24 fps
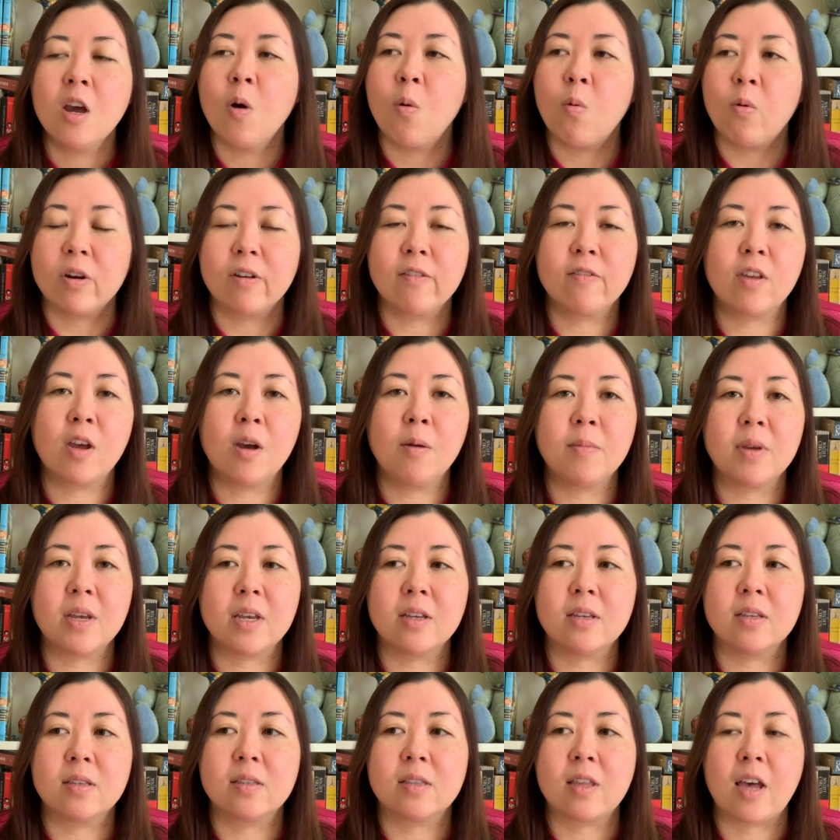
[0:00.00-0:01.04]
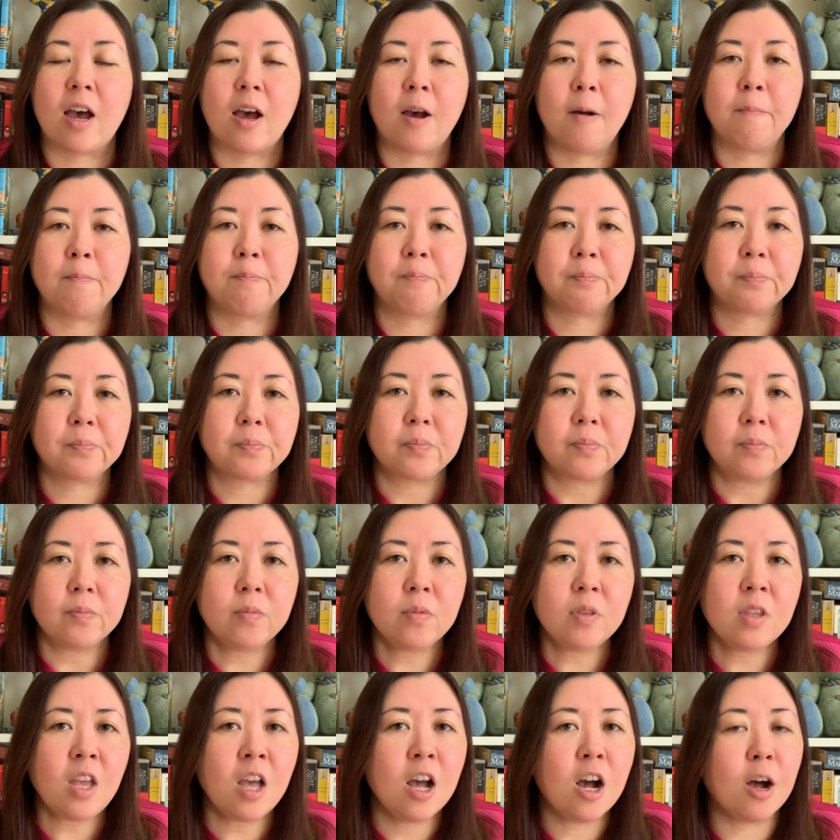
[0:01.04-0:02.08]
One of them is that
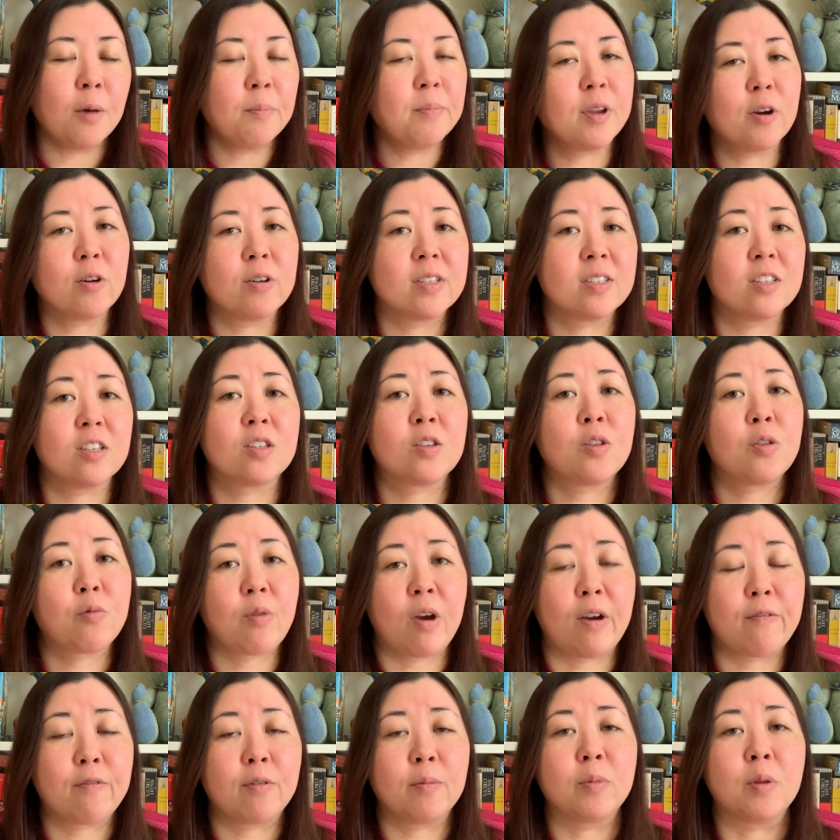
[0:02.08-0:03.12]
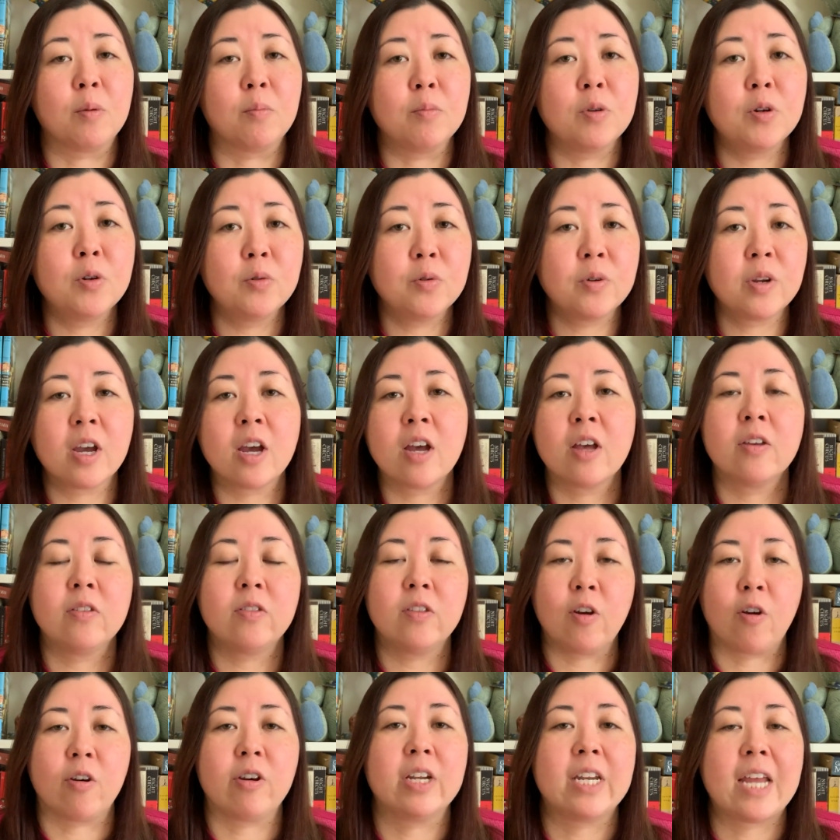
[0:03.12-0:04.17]
there is this threat from the moon.
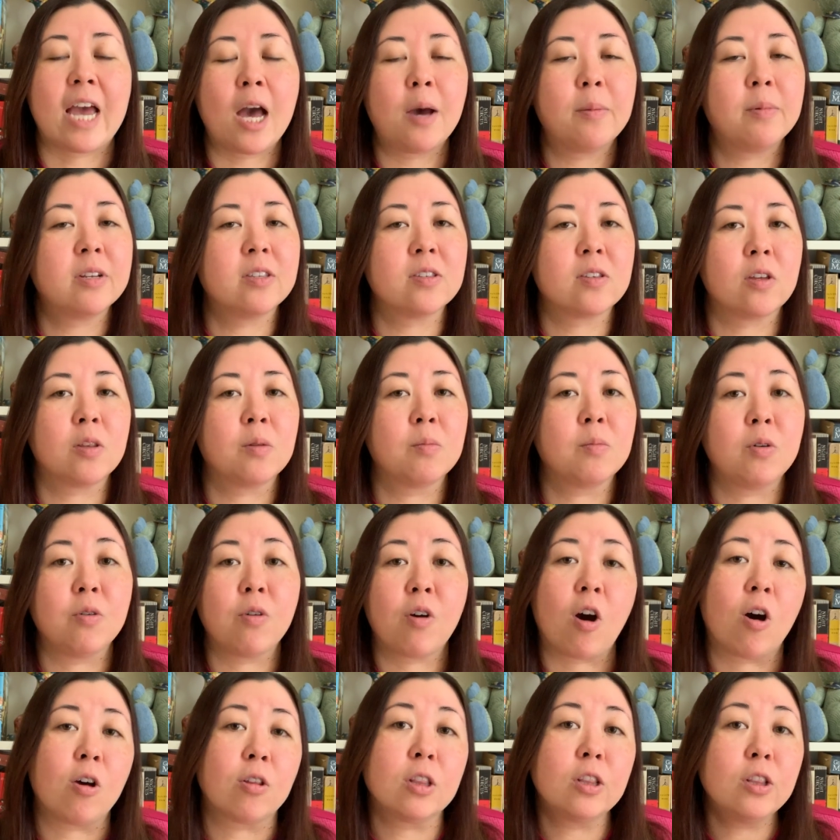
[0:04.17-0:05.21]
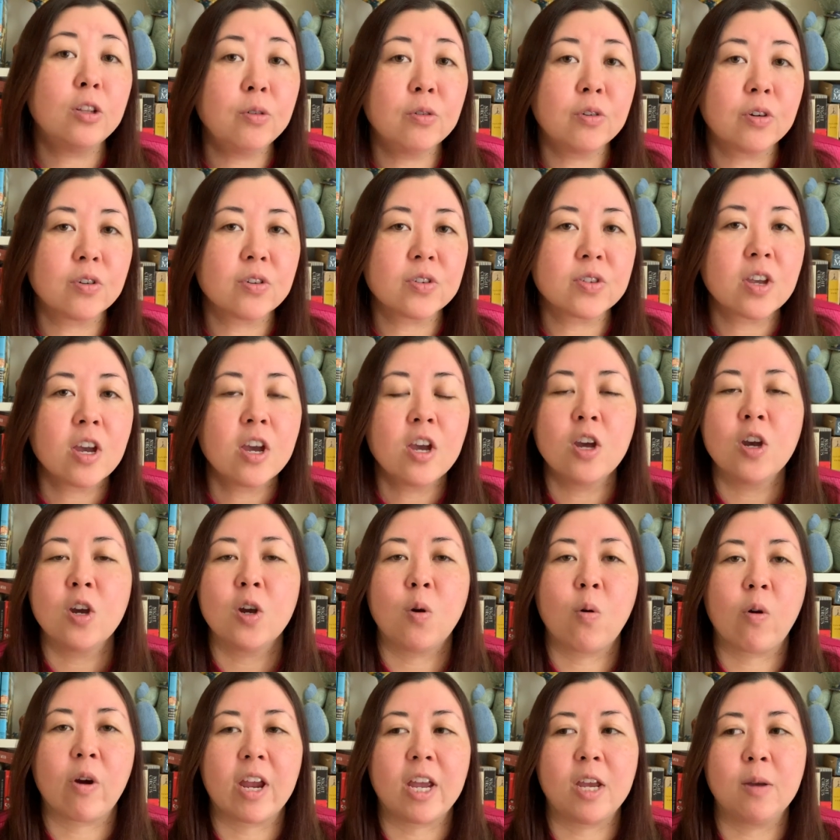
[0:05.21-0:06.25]
There are inhabitants on the moon called lunars
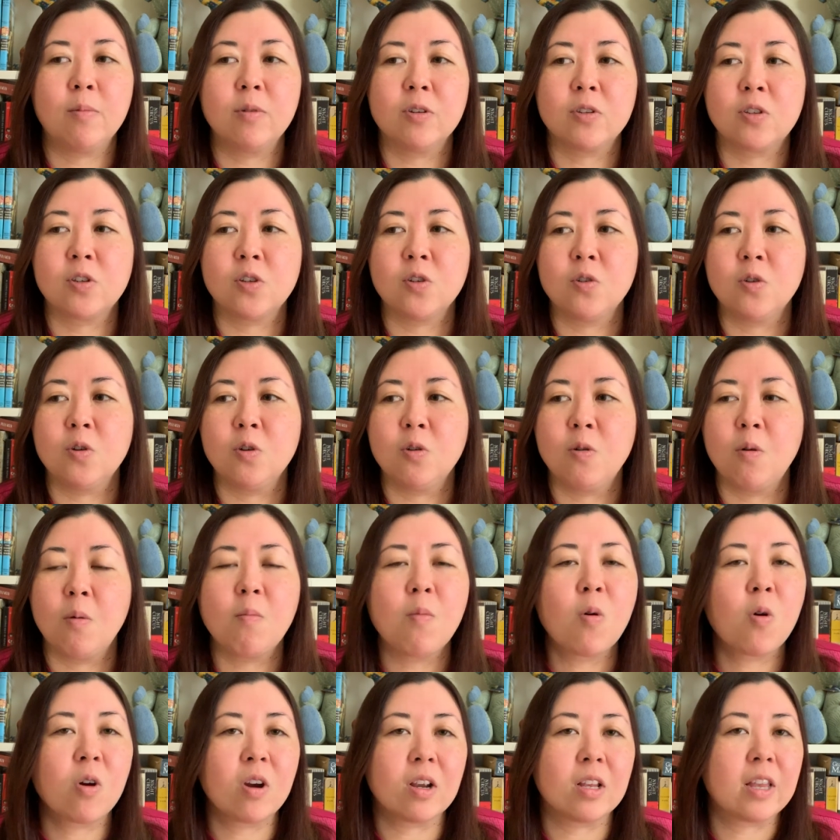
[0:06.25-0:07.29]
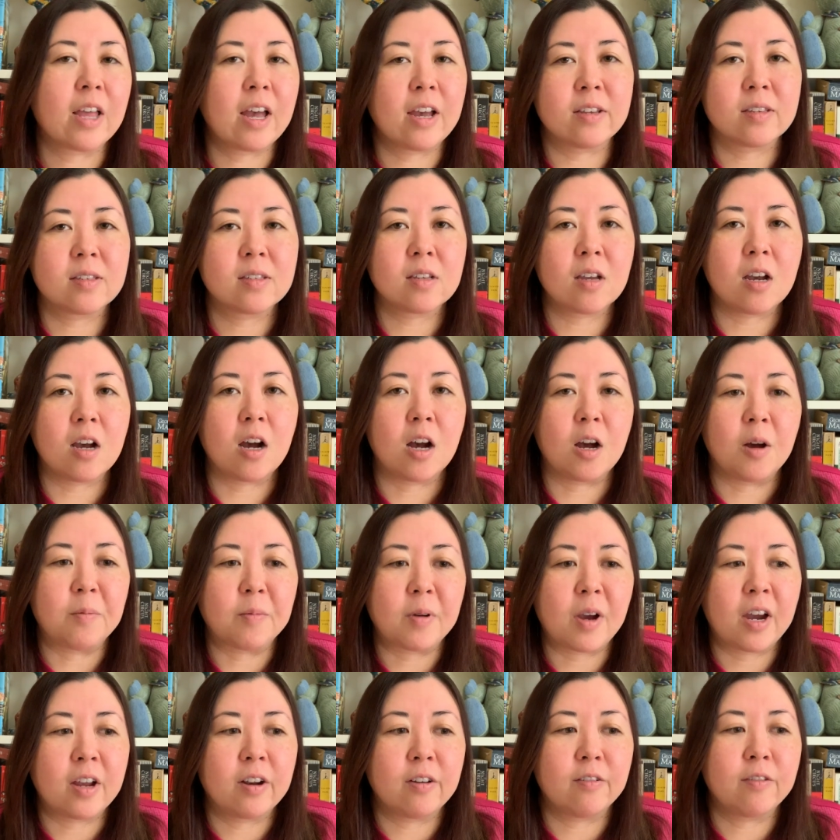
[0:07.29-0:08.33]
who are able to more or less
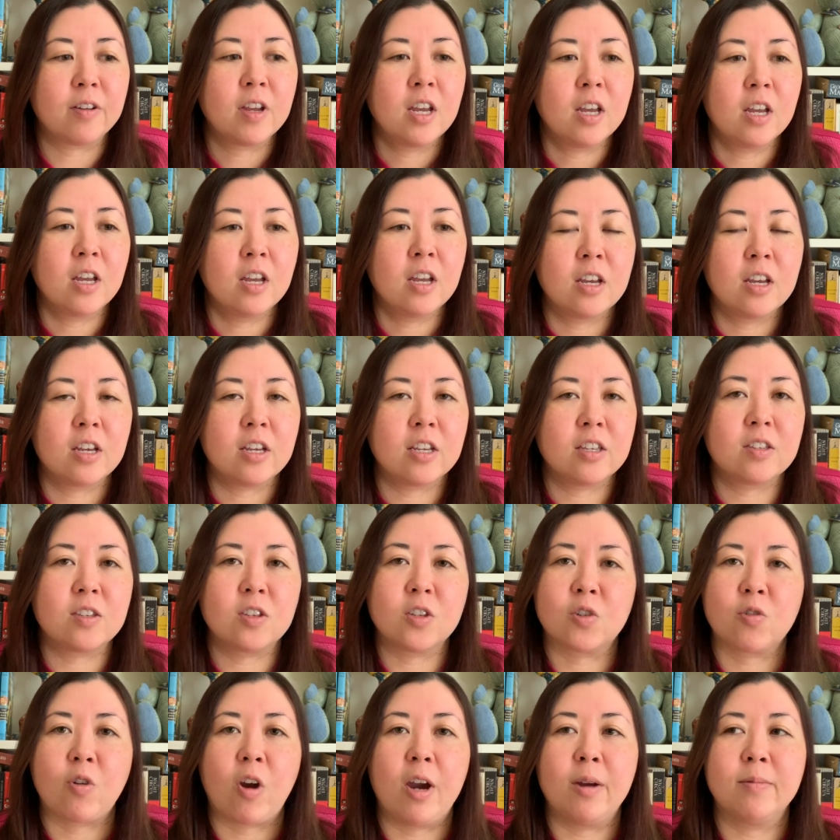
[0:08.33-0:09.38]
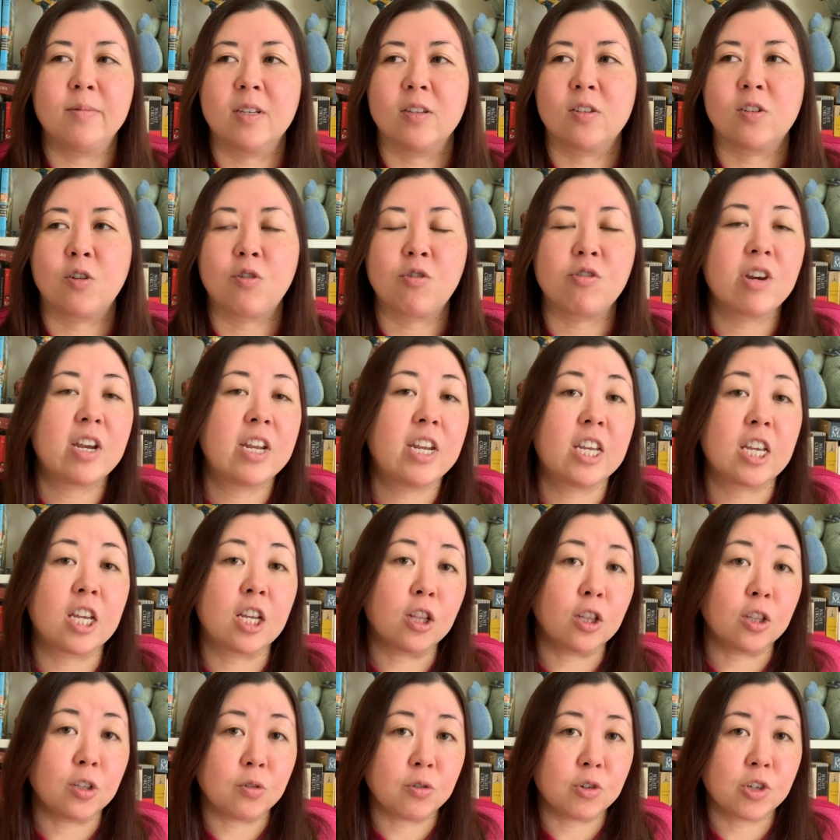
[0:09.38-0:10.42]
kind of, it's described as creating
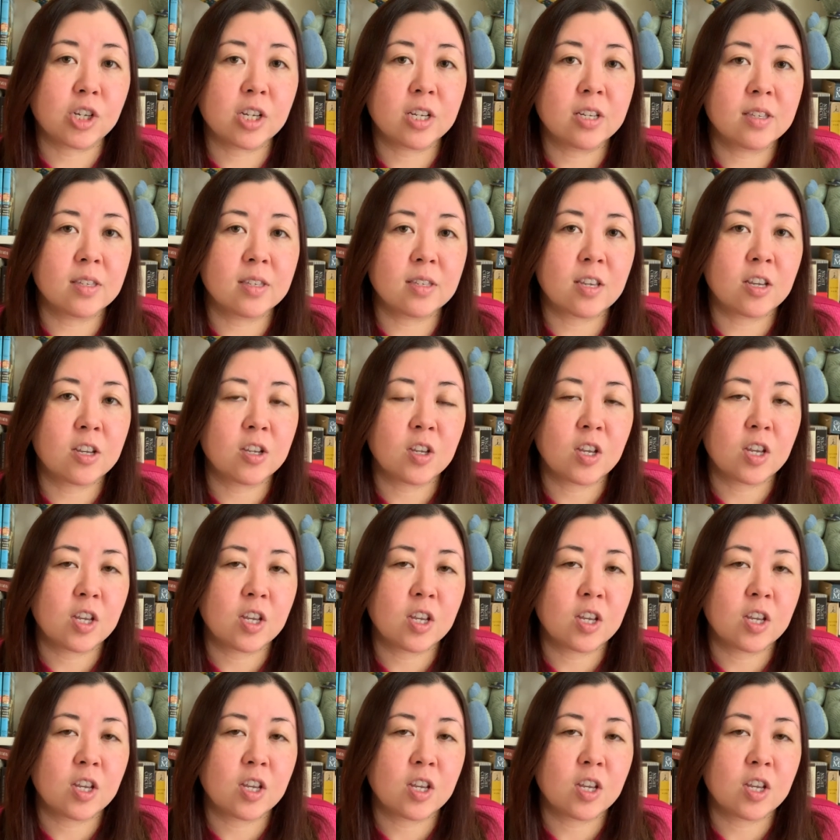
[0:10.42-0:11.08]
illusions.